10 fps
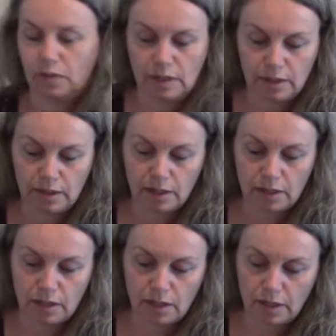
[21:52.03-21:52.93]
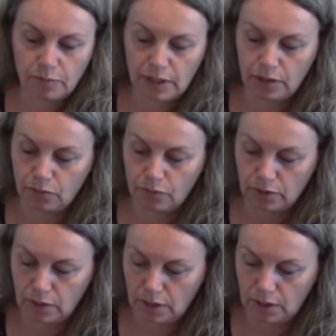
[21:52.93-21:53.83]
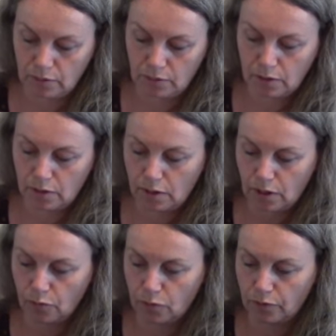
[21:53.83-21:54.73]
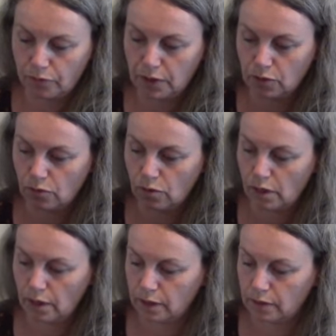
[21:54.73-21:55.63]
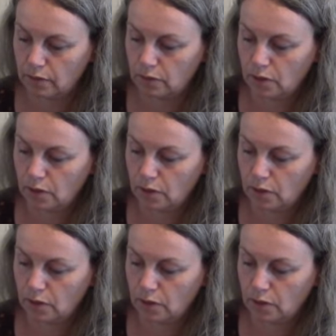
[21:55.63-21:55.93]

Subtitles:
And then I made one in Rauma Finull, and